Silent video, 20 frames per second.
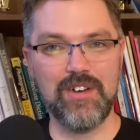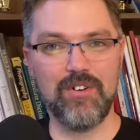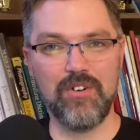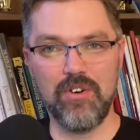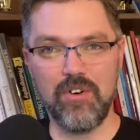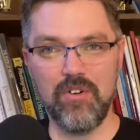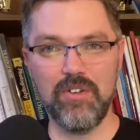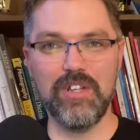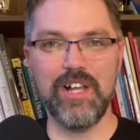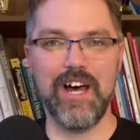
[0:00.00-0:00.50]
a
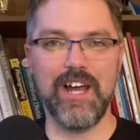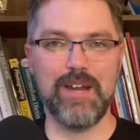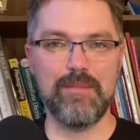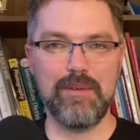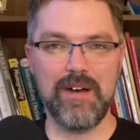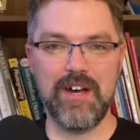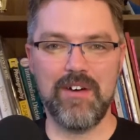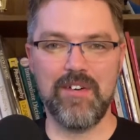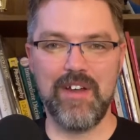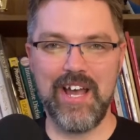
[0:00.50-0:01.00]
whole lot
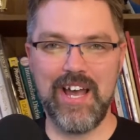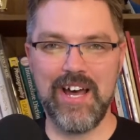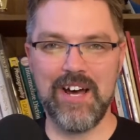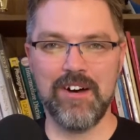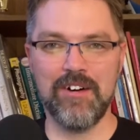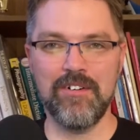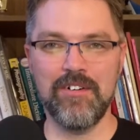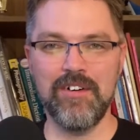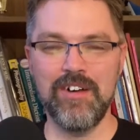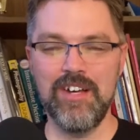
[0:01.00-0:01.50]
about
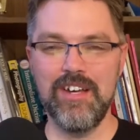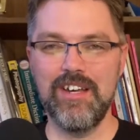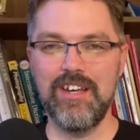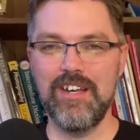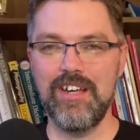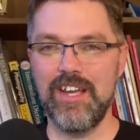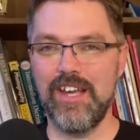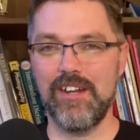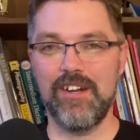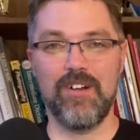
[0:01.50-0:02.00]
how
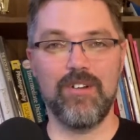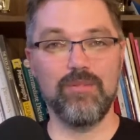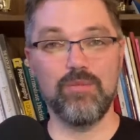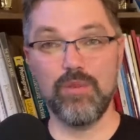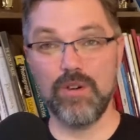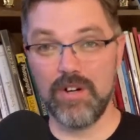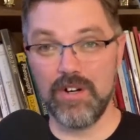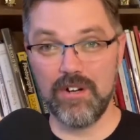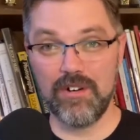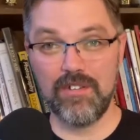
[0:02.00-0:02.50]
it all
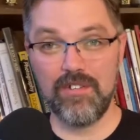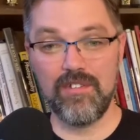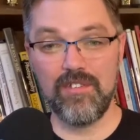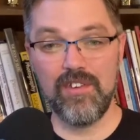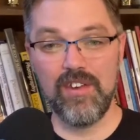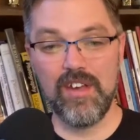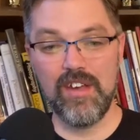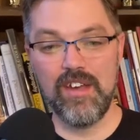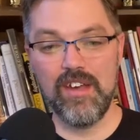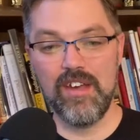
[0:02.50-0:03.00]
works.
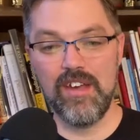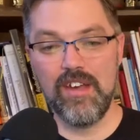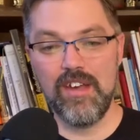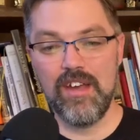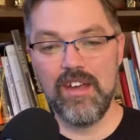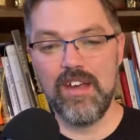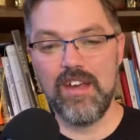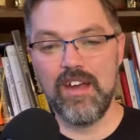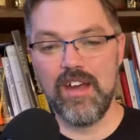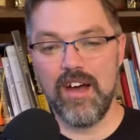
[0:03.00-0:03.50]

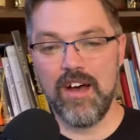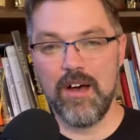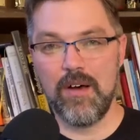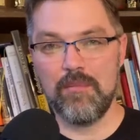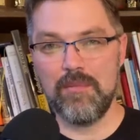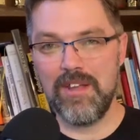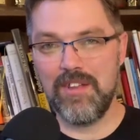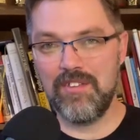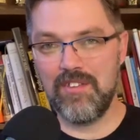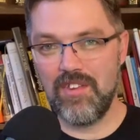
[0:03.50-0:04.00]

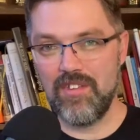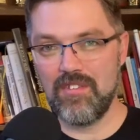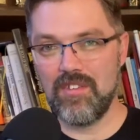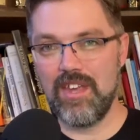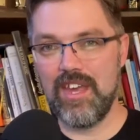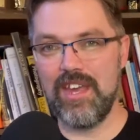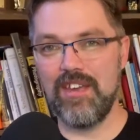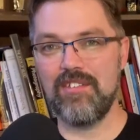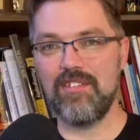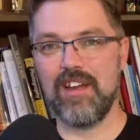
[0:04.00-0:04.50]
In this
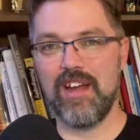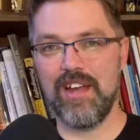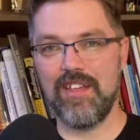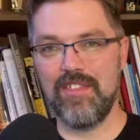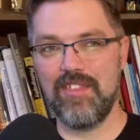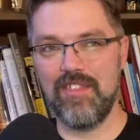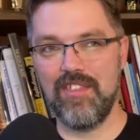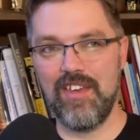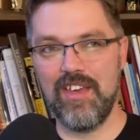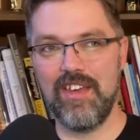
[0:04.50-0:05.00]
case, I
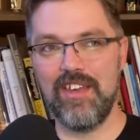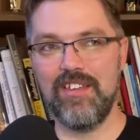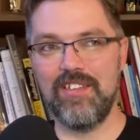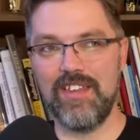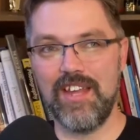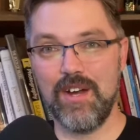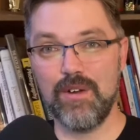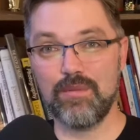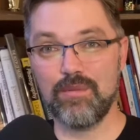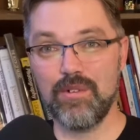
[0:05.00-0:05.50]
think
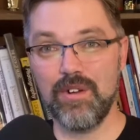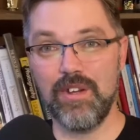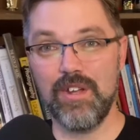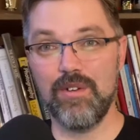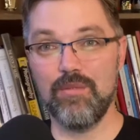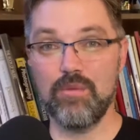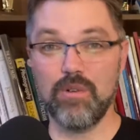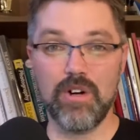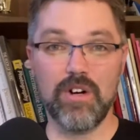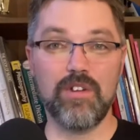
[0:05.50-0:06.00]
that really
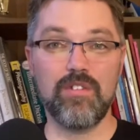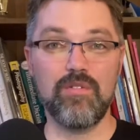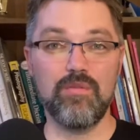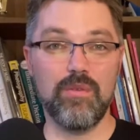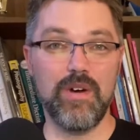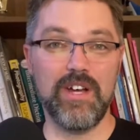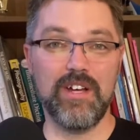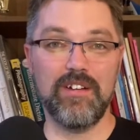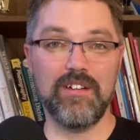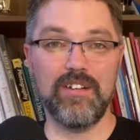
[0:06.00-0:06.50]
works
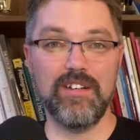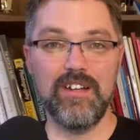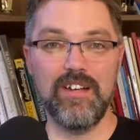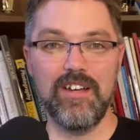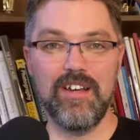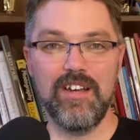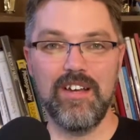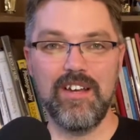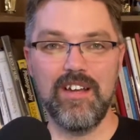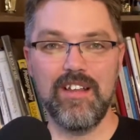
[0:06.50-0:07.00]
well.
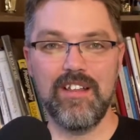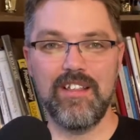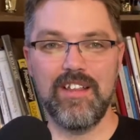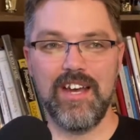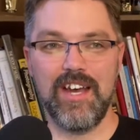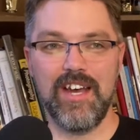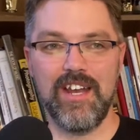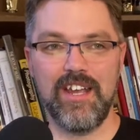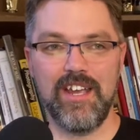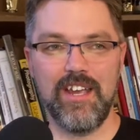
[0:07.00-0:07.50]

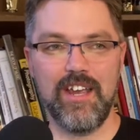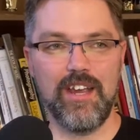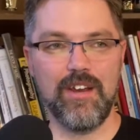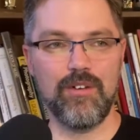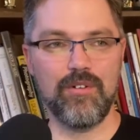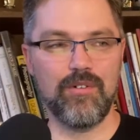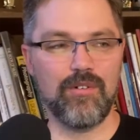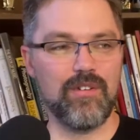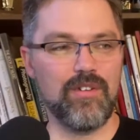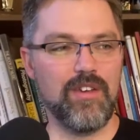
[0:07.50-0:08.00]
That
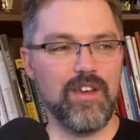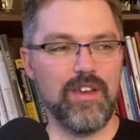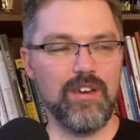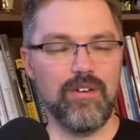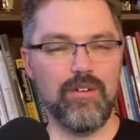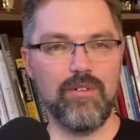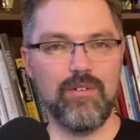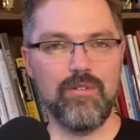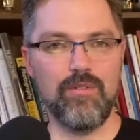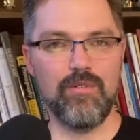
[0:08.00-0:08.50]
it
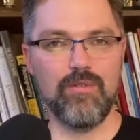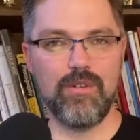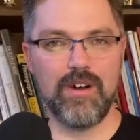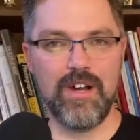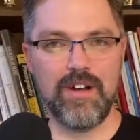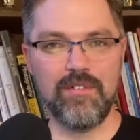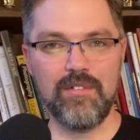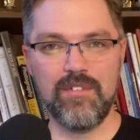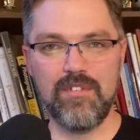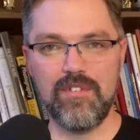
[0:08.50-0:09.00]

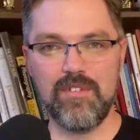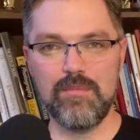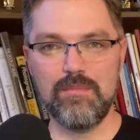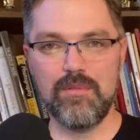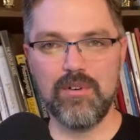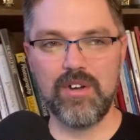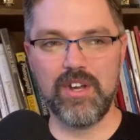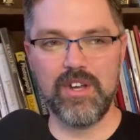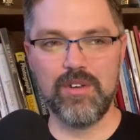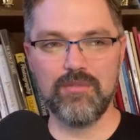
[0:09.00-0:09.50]
grounds the
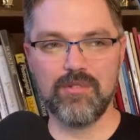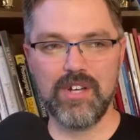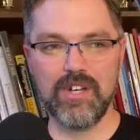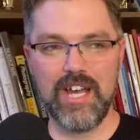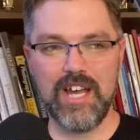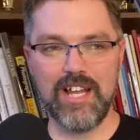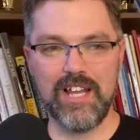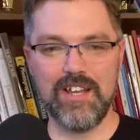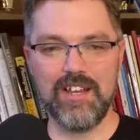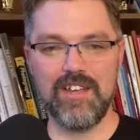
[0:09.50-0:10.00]
book in
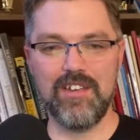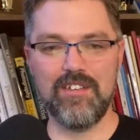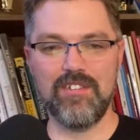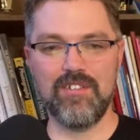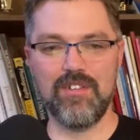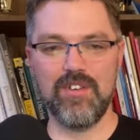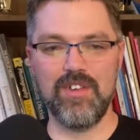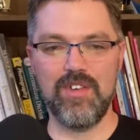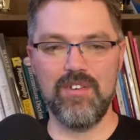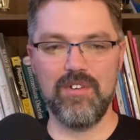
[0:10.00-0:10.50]
reality
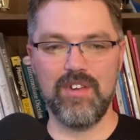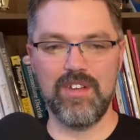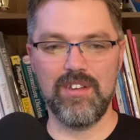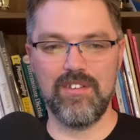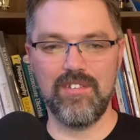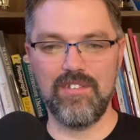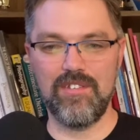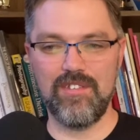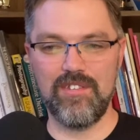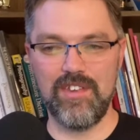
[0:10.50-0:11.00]
so you can
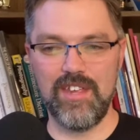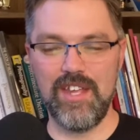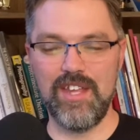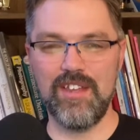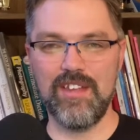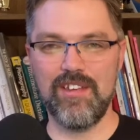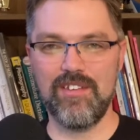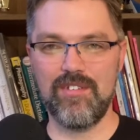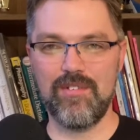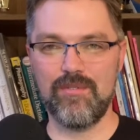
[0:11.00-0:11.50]
see
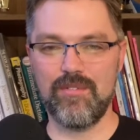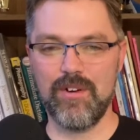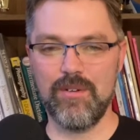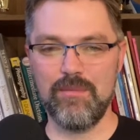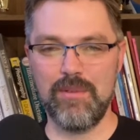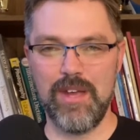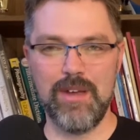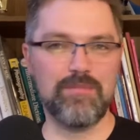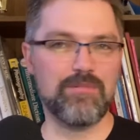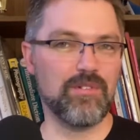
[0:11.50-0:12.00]
this from
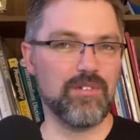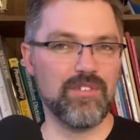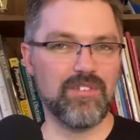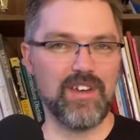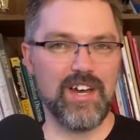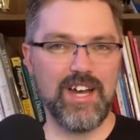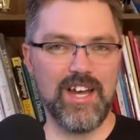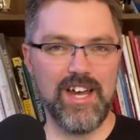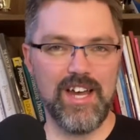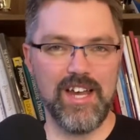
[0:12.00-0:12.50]
April's
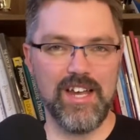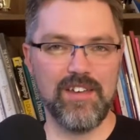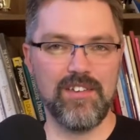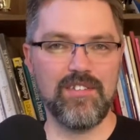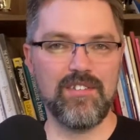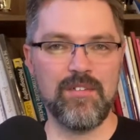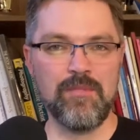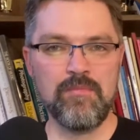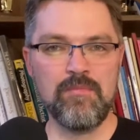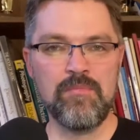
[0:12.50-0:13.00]

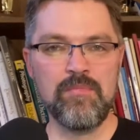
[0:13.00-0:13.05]
eyes,